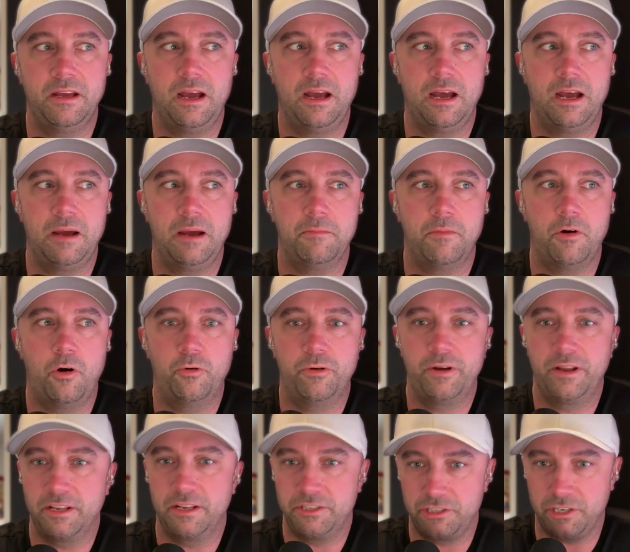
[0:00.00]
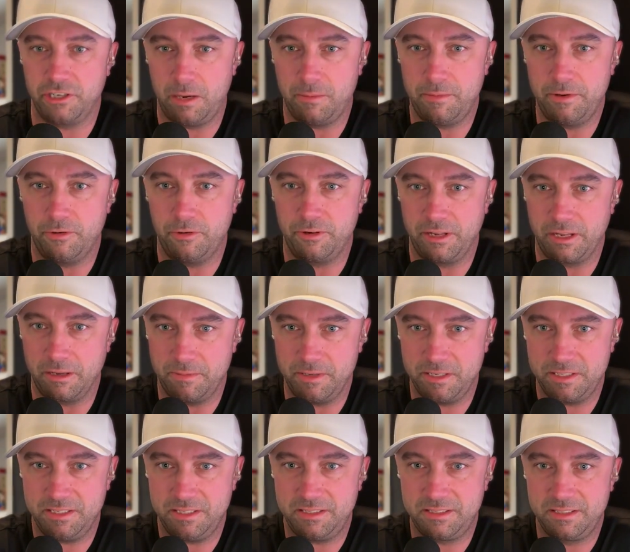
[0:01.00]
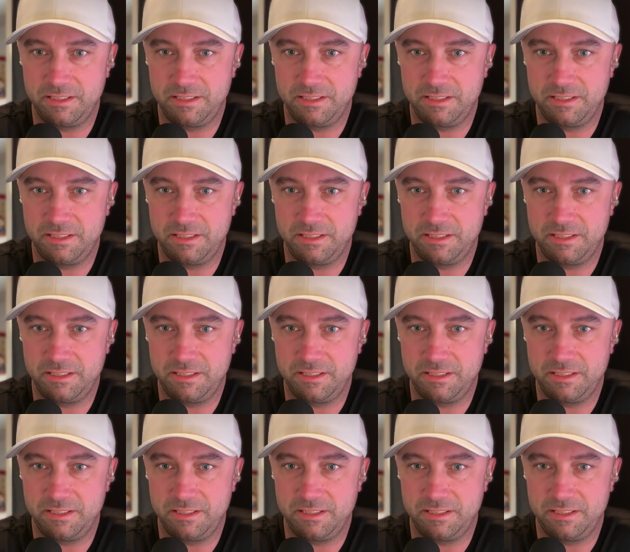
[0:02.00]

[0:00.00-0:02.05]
owning a job and owning a business.